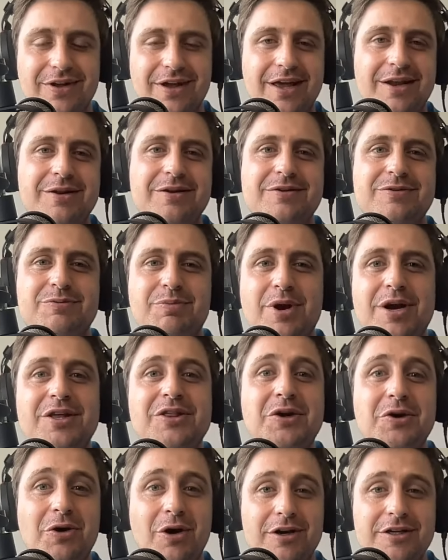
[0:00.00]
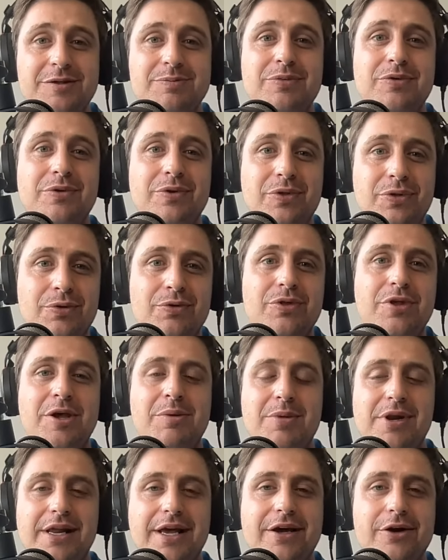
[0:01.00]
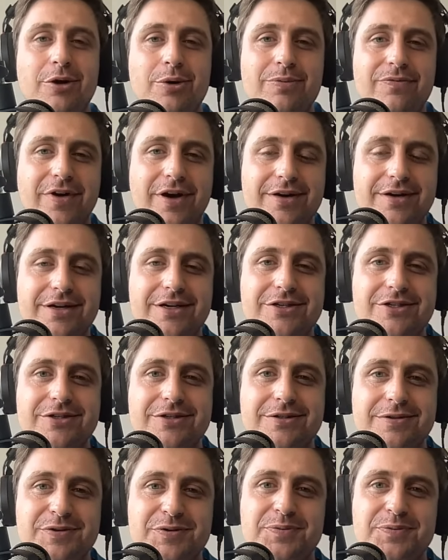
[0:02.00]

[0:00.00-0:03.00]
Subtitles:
and spreading the gospel through the Himalayan Hope Foundation?